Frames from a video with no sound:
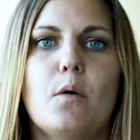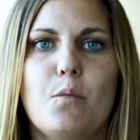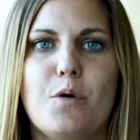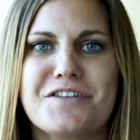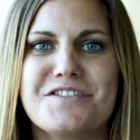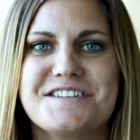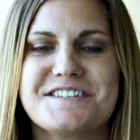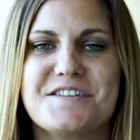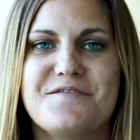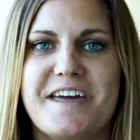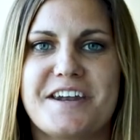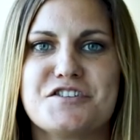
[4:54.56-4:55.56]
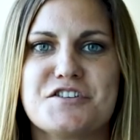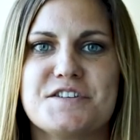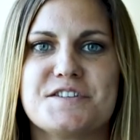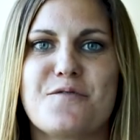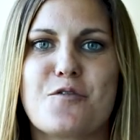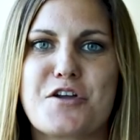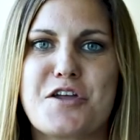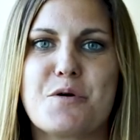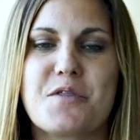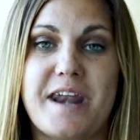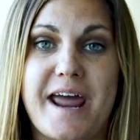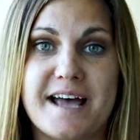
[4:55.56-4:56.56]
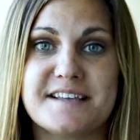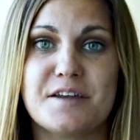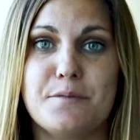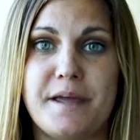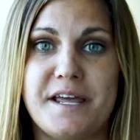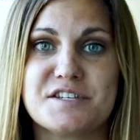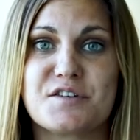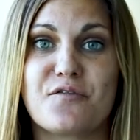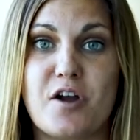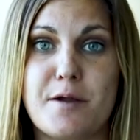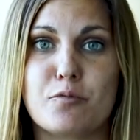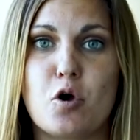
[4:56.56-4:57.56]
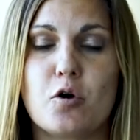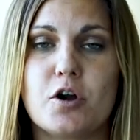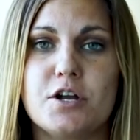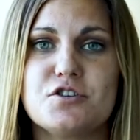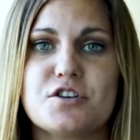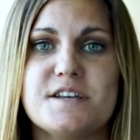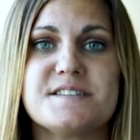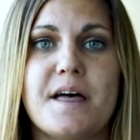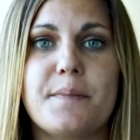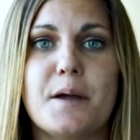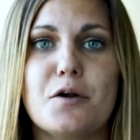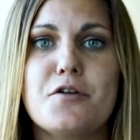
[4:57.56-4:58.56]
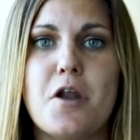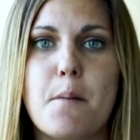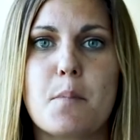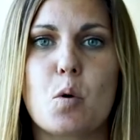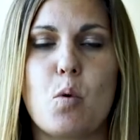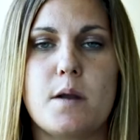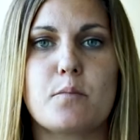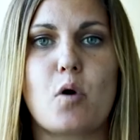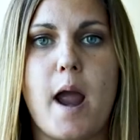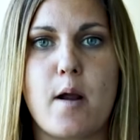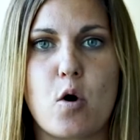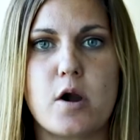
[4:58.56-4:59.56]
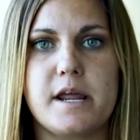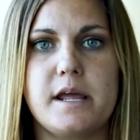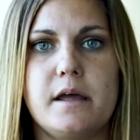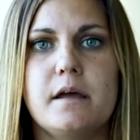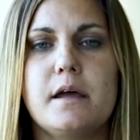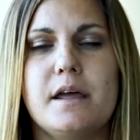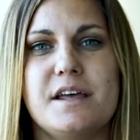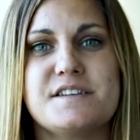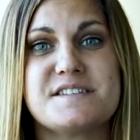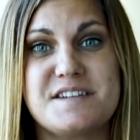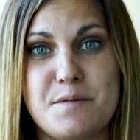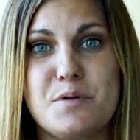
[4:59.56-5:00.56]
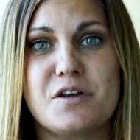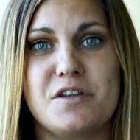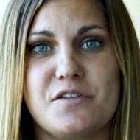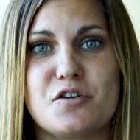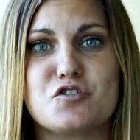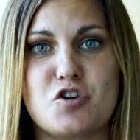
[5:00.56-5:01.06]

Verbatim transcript: One of the disadvantages of working with an asset-based freight brokerage is that their number one priority is typically their